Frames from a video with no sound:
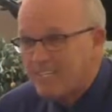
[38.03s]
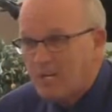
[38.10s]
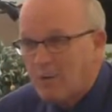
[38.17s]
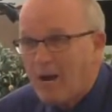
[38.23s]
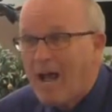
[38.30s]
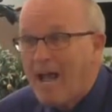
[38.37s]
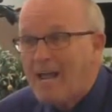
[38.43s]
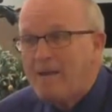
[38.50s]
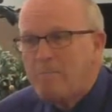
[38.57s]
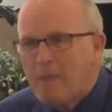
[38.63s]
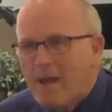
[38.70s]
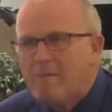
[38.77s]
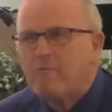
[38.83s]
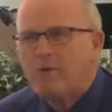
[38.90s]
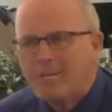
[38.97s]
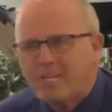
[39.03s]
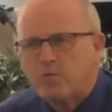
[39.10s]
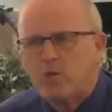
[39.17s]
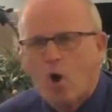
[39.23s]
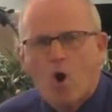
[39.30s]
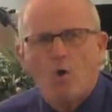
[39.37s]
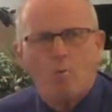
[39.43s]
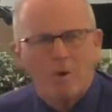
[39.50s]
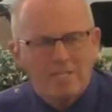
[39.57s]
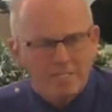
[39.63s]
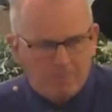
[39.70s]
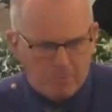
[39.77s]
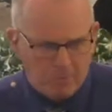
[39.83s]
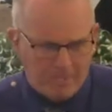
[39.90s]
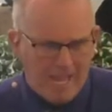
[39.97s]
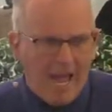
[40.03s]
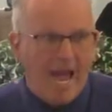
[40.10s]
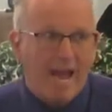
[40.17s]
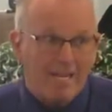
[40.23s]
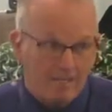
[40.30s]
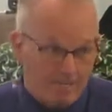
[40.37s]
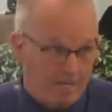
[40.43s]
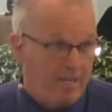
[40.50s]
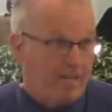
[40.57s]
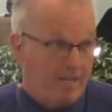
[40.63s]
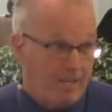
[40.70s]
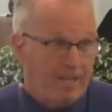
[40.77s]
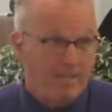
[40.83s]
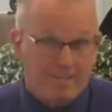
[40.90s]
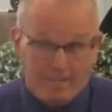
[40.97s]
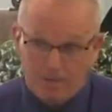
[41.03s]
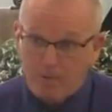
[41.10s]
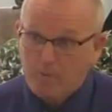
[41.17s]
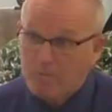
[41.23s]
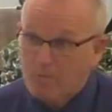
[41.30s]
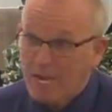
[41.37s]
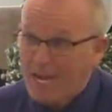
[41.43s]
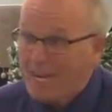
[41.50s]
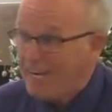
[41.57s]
I had to pay for his car. What's up with that? You know what I'm saying?